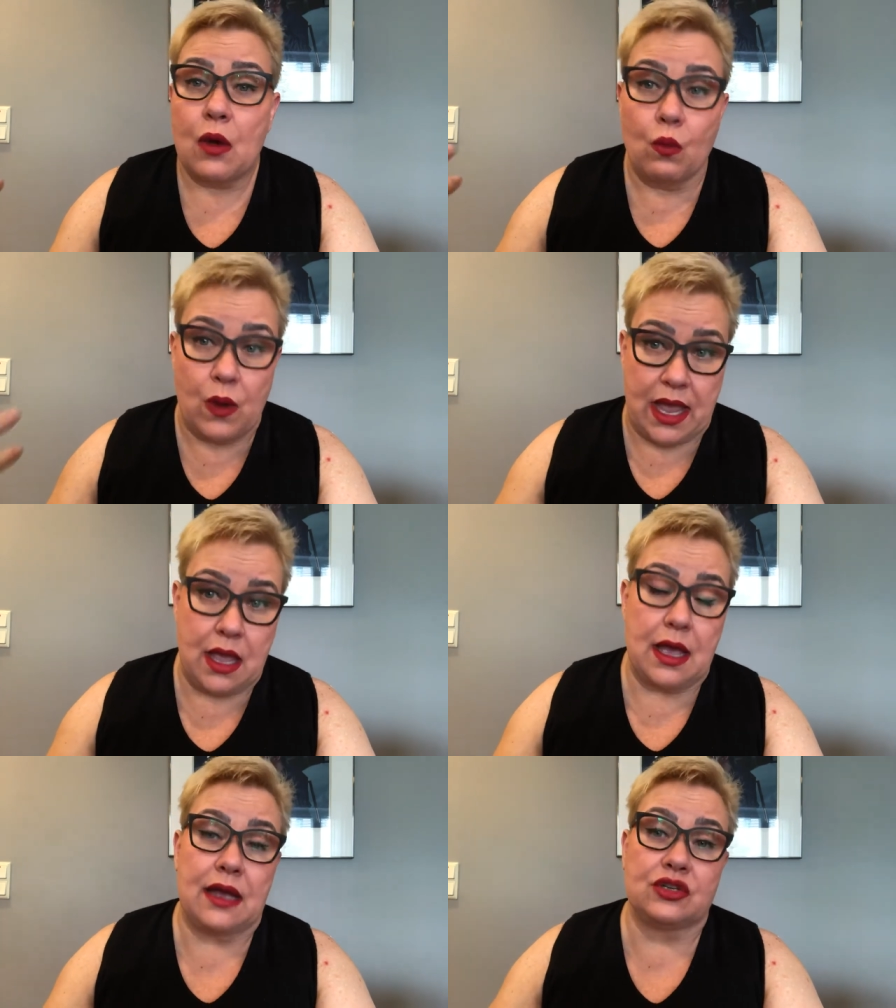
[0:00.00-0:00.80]

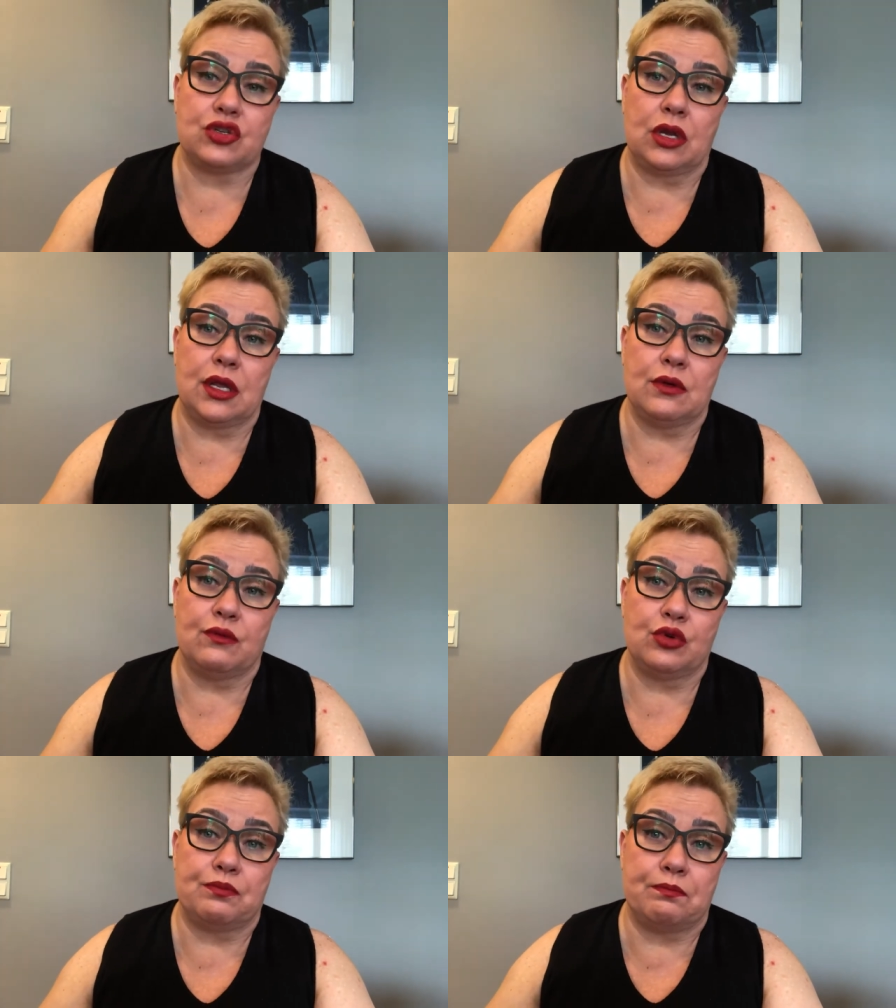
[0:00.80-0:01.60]
where actually you
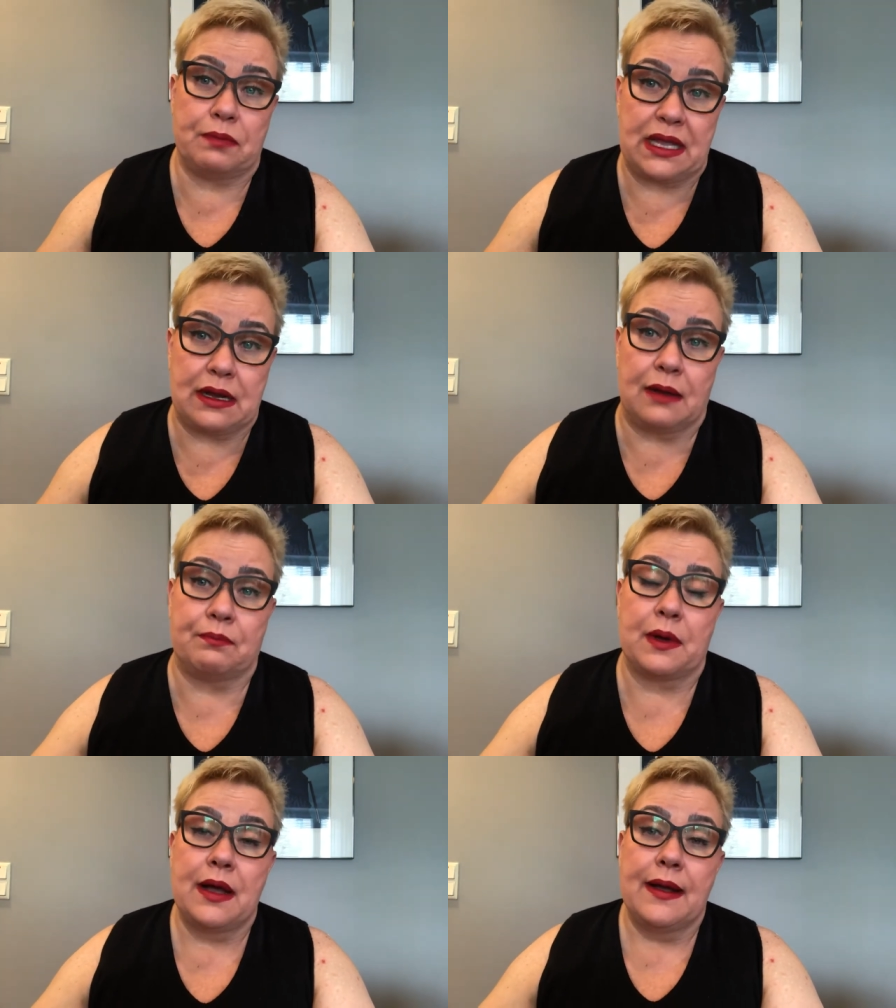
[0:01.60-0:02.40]
would pick
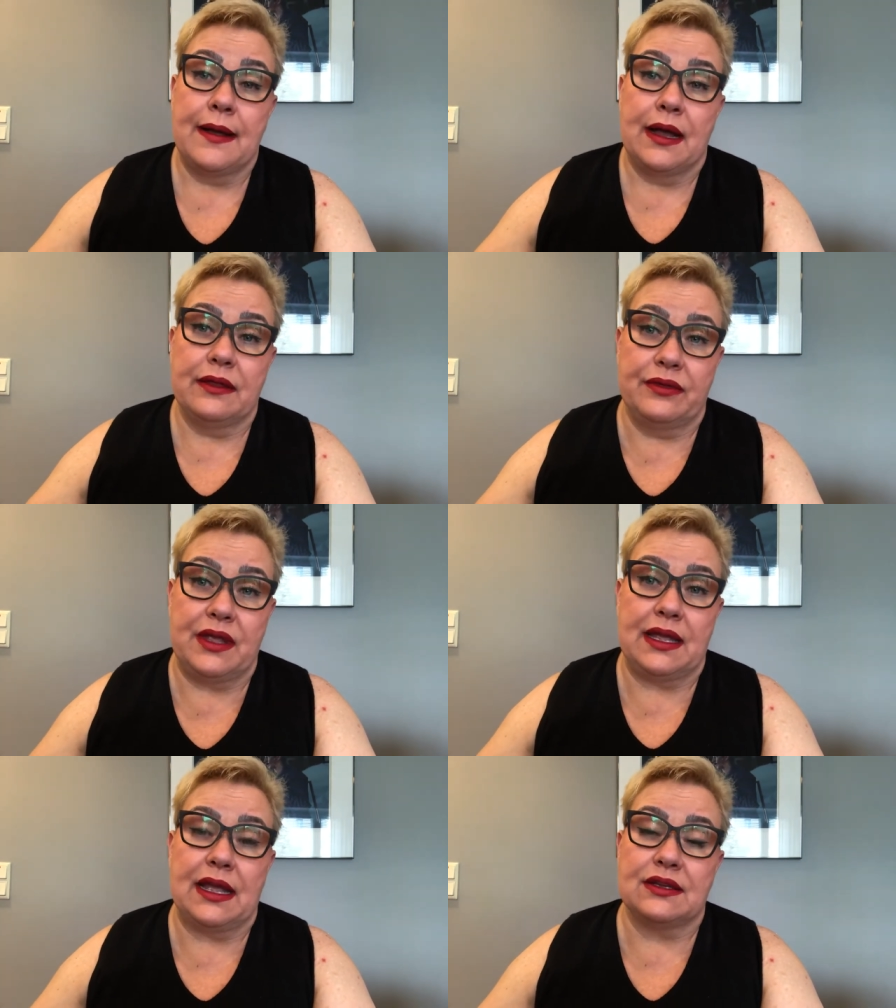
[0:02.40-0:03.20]
up
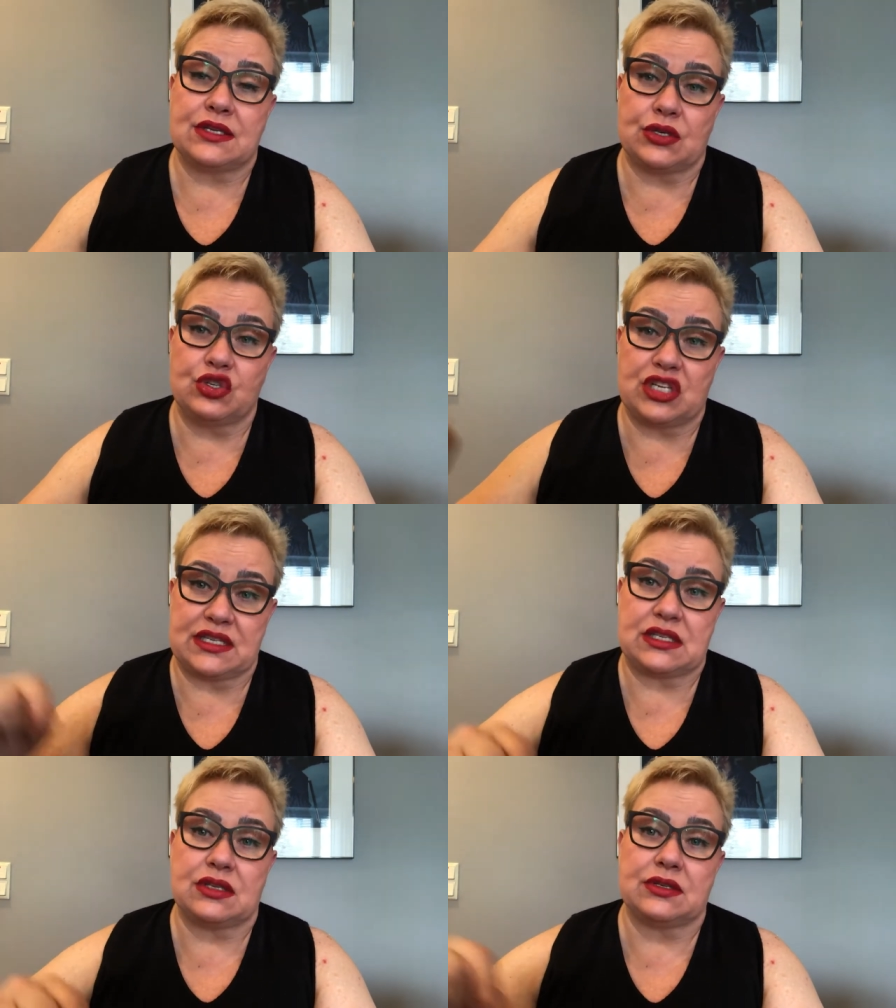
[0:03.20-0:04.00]
the
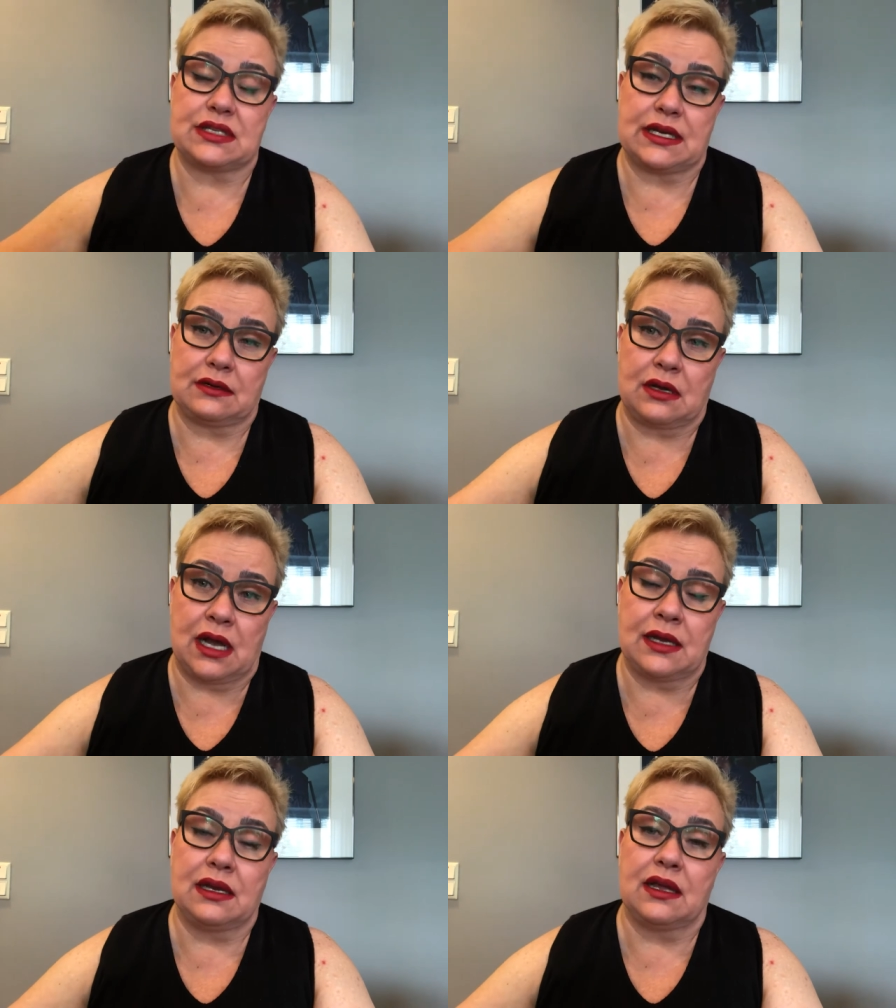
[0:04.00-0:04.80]
suggestions and
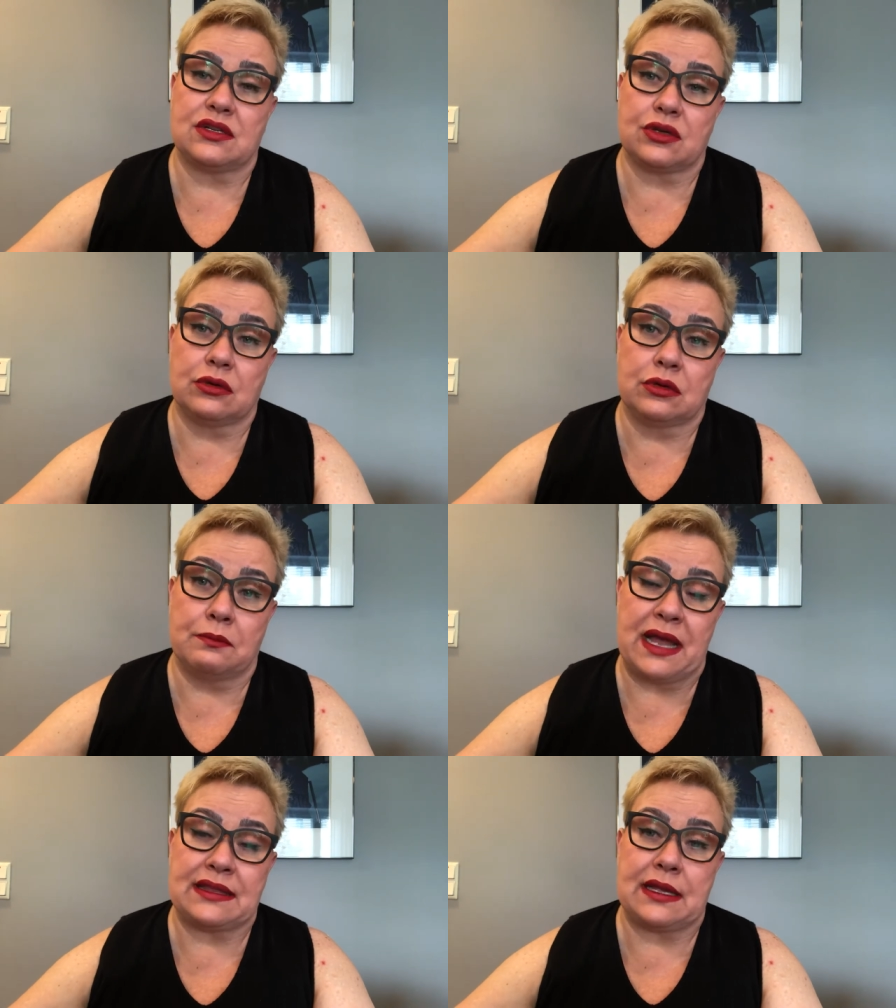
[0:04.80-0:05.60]
guidelines
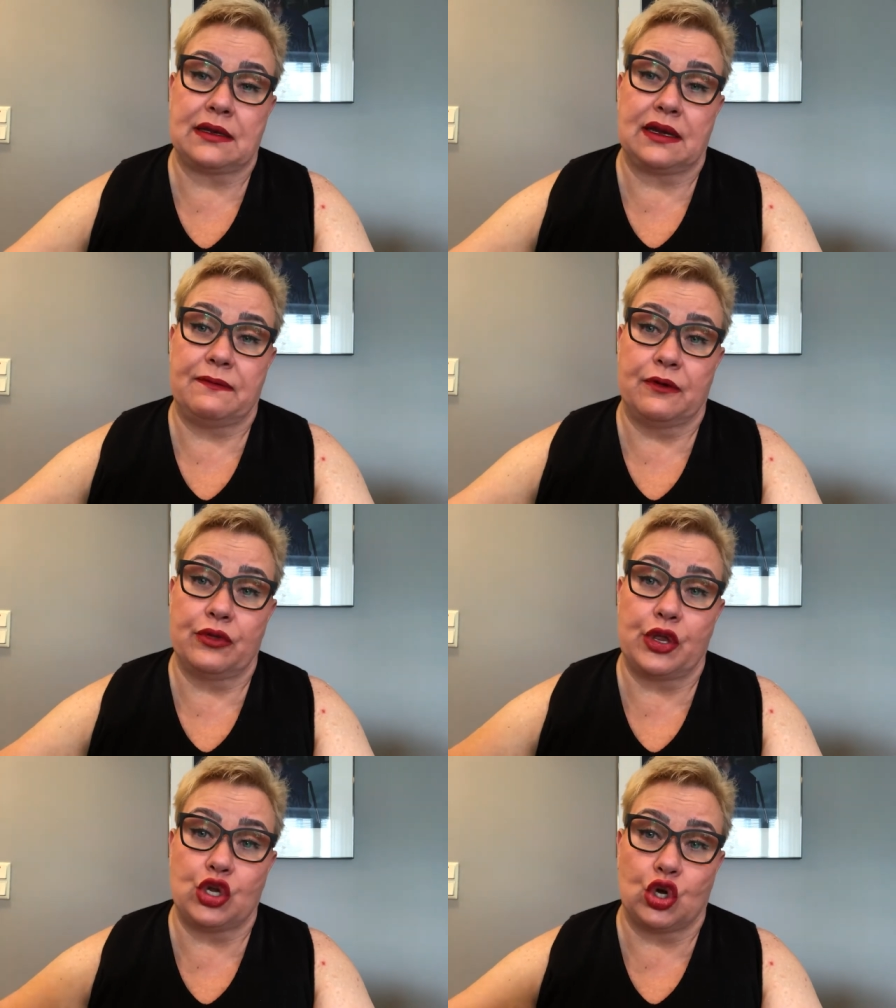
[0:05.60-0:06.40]
automatically
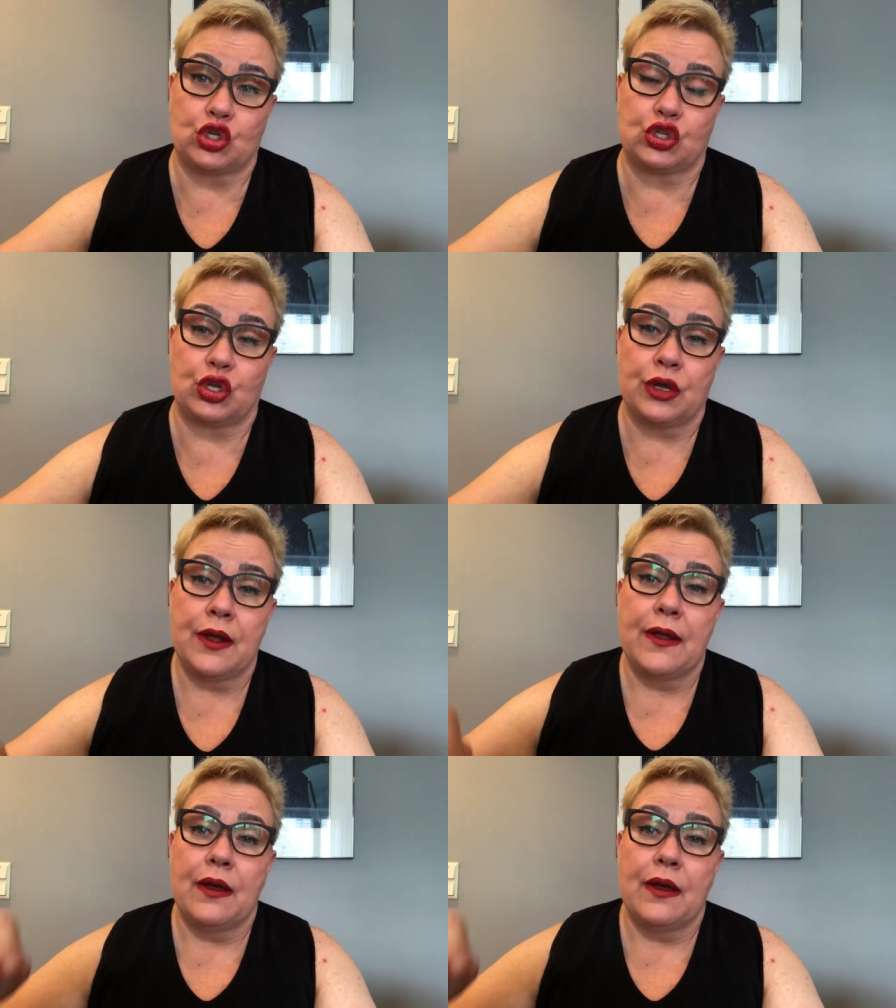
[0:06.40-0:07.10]
for the doctor,